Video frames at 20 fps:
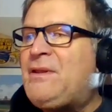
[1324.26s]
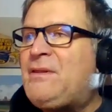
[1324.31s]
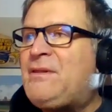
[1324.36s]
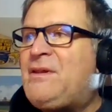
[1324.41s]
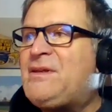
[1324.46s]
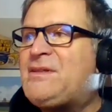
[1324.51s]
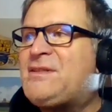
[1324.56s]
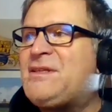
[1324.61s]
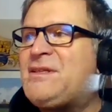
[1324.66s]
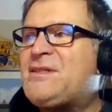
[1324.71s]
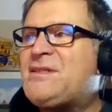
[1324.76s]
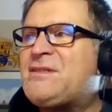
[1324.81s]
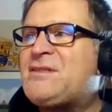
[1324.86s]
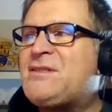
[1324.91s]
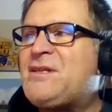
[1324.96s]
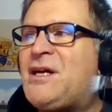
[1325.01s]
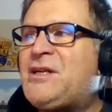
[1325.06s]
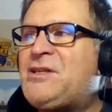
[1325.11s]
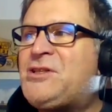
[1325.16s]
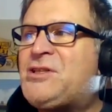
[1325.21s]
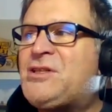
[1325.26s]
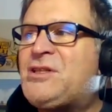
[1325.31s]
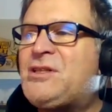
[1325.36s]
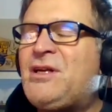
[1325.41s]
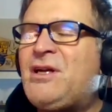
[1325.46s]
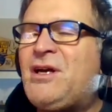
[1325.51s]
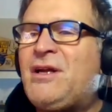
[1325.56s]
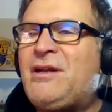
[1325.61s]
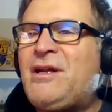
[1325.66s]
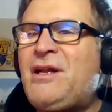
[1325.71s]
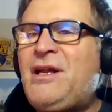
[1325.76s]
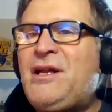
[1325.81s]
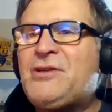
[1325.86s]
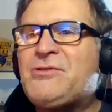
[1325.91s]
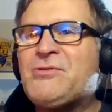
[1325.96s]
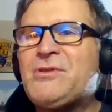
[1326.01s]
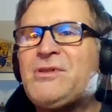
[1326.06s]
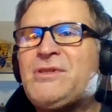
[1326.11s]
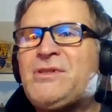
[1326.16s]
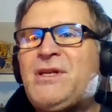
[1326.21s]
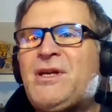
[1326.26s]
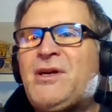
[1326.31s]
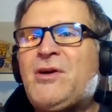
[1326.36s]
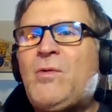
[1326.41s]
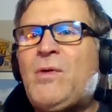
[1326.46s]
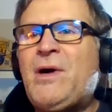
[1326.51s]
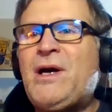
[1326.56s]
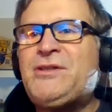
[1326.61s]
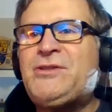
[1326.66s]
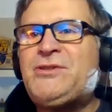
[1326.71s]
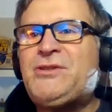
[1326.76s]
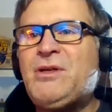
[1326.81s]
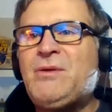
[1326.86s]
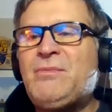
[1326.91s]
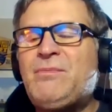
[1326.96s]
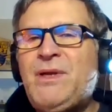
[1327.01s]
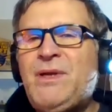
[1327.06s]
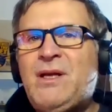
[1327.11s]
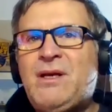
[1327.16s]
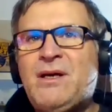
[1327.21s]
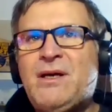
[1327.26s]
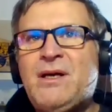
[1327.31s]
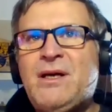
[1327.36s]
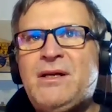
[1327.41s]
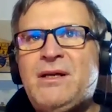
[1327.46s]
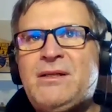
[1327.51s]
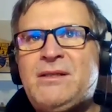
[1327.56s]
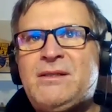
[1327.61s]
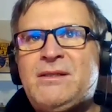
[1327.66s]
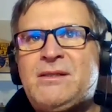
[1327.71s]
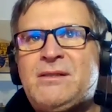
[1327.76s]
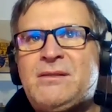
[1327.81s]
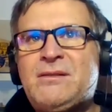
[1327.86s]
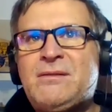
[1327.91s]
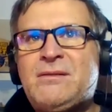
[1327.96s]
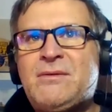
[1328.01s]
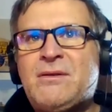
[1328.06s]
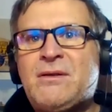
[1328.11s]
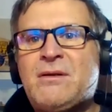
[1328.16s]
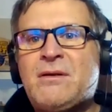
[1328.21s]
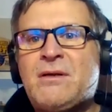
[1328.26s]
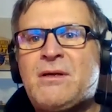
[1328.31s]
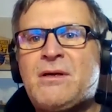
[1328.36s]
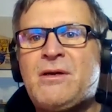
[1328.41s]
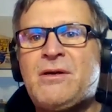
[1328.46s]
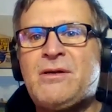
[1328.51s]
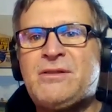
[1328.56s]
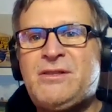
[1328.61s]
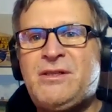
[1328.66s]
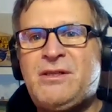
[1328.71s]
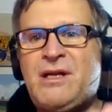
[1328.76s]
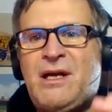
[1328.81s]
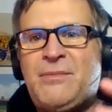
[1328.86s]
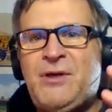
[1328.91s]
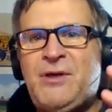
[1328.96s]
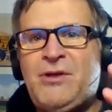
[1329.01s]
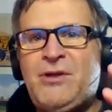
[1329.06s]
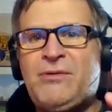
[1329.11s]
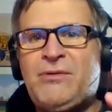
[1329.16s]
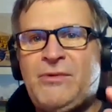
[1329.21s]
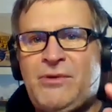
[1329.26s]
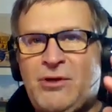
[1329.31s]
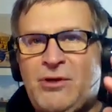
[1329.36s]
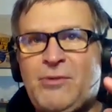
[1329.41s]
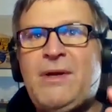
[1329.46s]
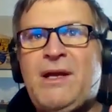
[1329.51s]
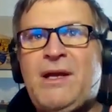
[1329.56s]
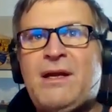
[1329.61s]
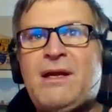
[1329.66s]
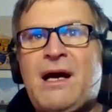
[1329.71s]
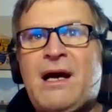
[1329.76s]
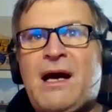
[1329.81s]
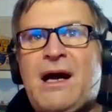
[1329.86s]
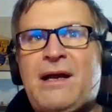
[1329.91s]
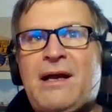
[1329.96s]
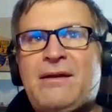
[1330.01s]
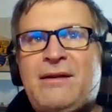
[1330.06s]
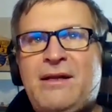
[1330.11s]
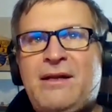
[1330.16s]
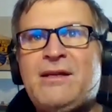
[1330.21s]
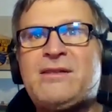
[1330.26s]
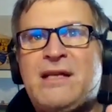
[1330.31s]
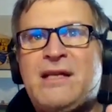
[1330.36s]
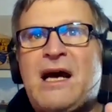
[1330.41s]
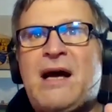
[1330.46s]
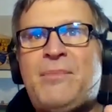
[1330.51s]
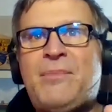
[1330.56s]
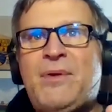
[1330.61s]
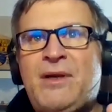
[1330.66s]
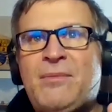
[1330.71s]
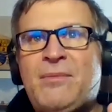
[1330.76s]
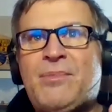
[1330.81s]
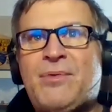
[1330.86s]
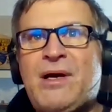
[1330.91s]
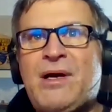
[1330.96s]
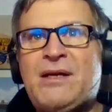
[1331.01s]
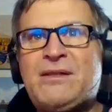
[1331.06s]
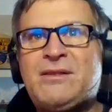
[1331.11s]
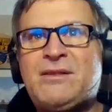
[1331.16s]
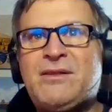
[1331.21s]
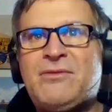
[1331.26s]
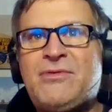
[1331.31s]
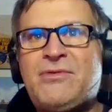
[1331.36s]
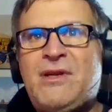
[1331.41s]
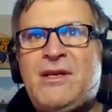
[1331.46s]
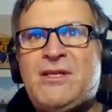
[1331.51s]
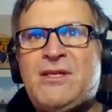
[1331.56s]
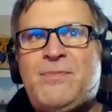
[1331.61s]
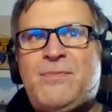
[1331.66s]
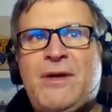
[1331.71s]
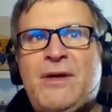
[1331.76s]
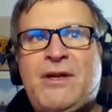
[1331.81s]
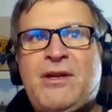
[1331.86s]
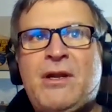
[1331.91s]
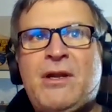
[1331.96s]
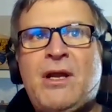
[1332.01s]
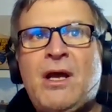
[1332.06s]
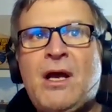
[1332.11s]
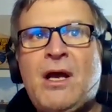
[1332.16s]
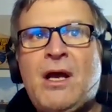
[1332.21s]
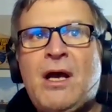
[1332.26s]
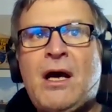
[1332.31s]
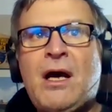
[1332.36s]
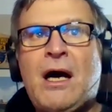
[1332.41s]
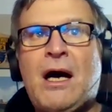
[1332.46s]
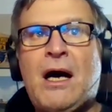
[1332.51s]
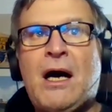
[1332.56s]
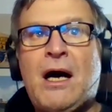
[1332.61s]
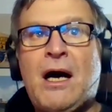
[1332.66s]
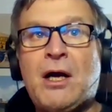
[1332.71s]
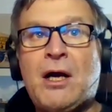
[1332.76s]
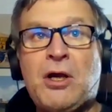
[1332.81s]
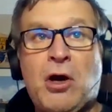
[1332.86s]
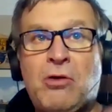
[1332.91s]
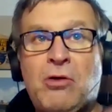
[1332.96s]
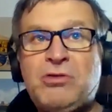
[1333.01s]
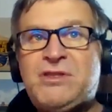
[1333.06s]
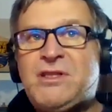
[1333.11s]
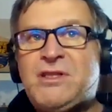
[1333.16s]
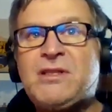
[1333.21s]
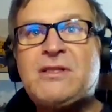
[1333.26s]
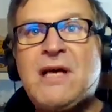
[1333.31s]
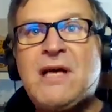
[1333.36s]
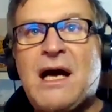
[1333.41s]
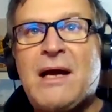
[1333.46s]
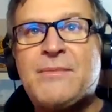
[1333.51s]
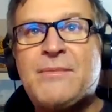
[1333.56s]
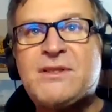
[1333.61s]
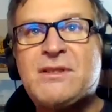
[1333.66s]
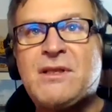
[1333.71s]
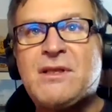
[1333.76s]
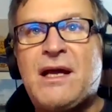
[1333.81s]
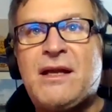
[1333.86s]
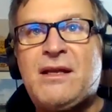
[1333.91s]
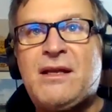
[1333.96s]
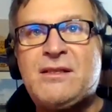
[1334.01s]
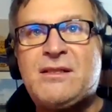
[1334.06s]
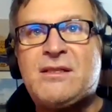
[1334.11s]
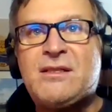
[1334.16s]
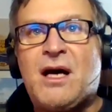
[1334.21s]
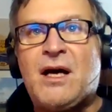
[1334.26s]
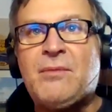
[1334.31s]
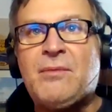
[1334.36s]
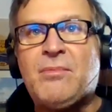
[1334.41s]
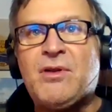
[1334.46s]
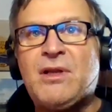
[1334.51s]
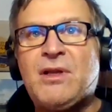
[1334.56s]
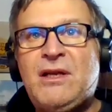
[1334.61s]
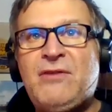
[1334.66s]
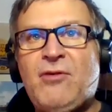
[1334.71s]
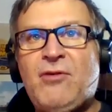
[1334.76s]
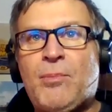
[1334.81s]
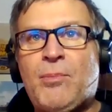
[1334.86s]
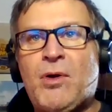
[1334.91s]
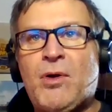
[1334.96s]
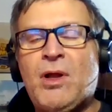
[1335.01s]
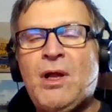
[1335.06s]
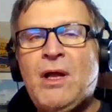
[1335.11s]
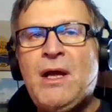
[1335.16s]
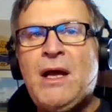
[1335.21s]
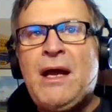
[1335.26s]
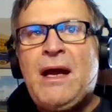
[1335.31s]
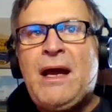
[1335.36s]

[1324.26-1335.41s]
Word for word: this is such an interesting question because Kirsten, I mean, you're you're being kind. He has not been impressive. He's been uh, a ghost at times. Like it's unbelievable.